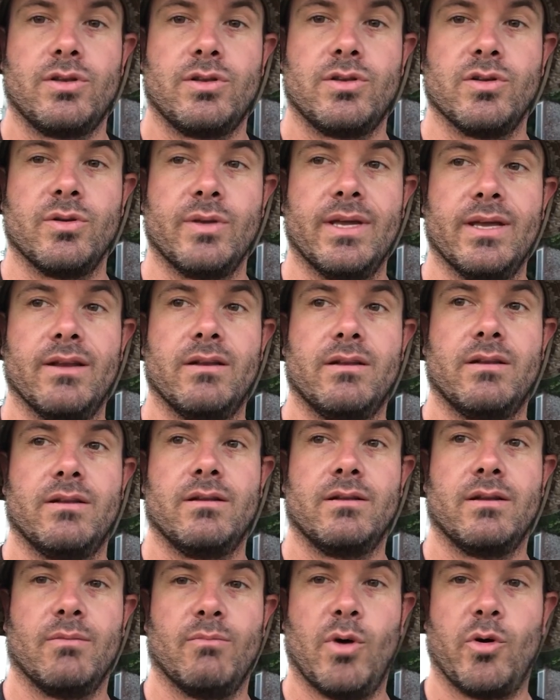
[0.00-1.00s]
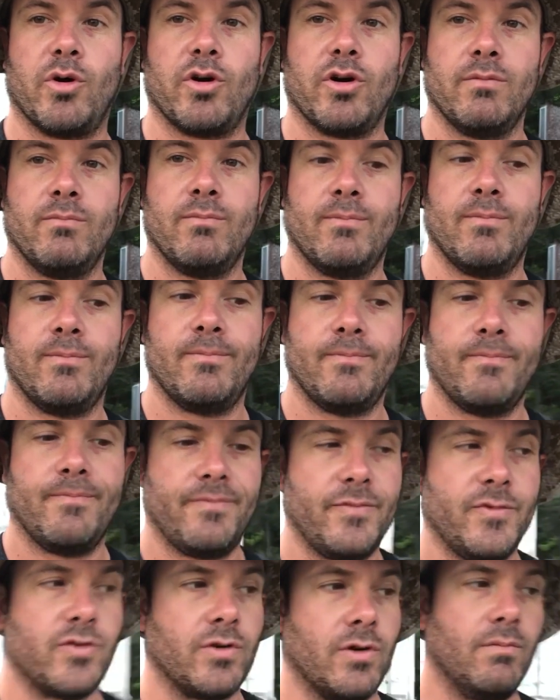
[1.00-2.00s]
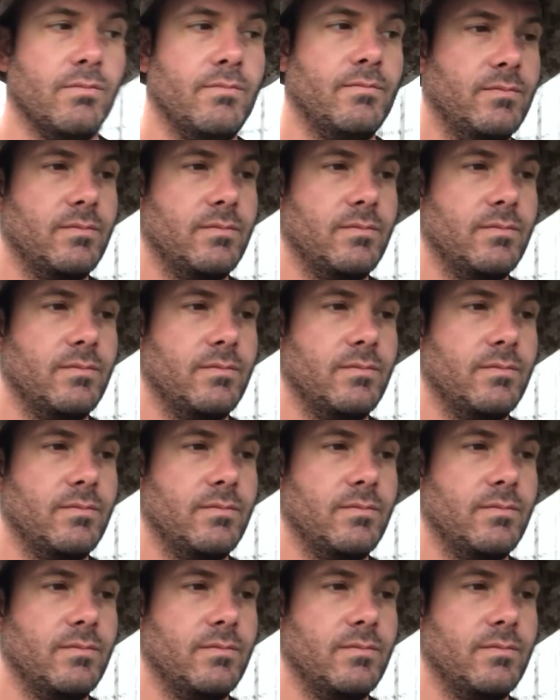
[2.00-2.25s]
to get motor. So.